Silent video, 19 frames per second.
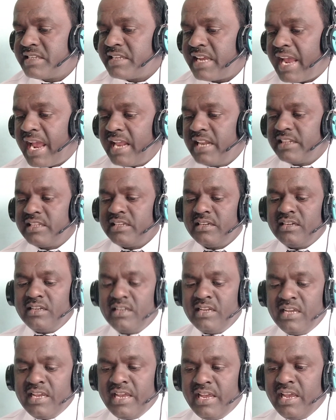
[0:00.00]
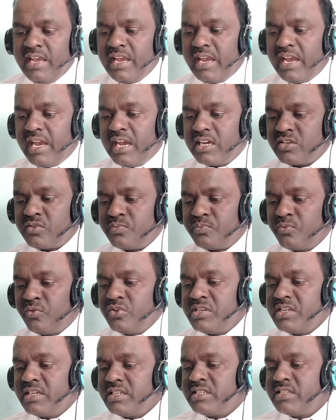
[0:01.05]
health
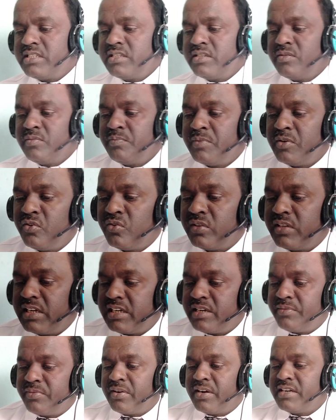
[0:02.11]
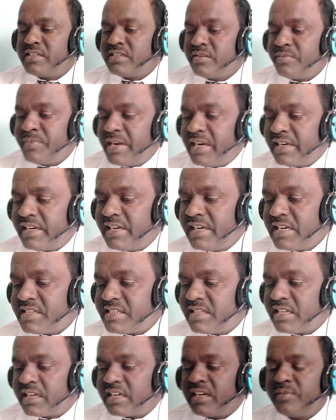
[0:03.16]
exposures below the defined,
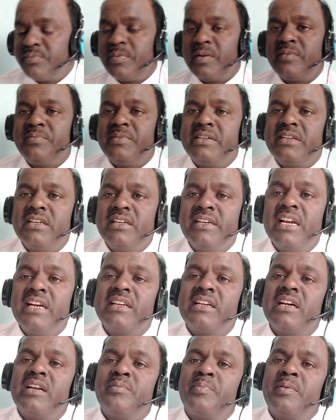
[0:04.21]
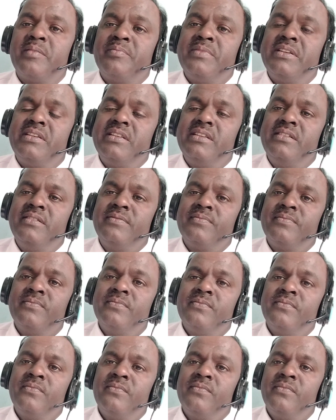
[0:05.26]
maintenance the non-conformity.
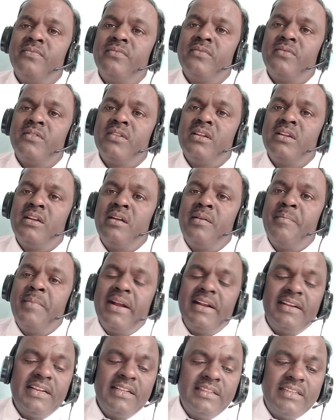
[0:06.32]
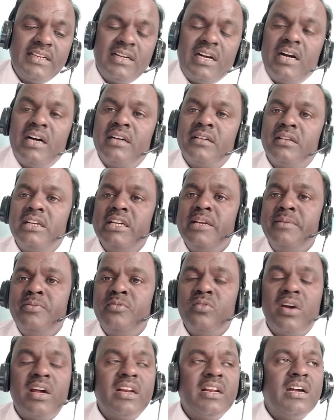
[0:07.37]
Maintain the if
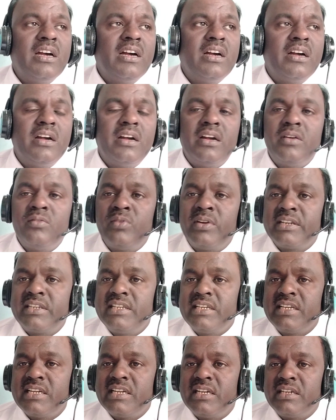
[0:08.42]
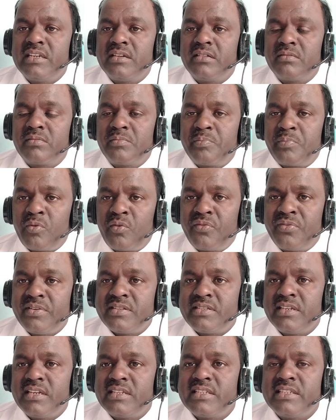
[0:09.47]
you are working a
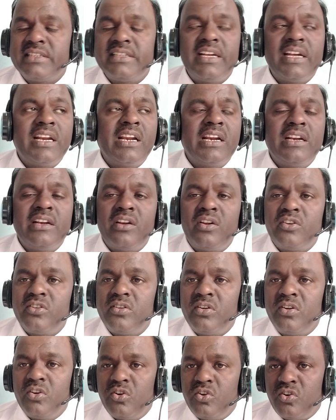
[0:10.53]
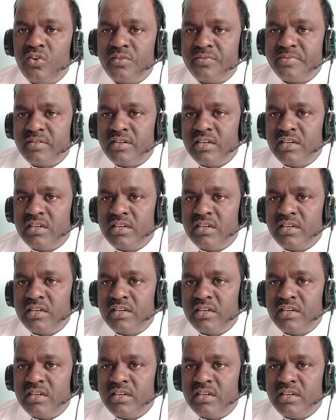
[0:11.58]
professional, so there are a lot of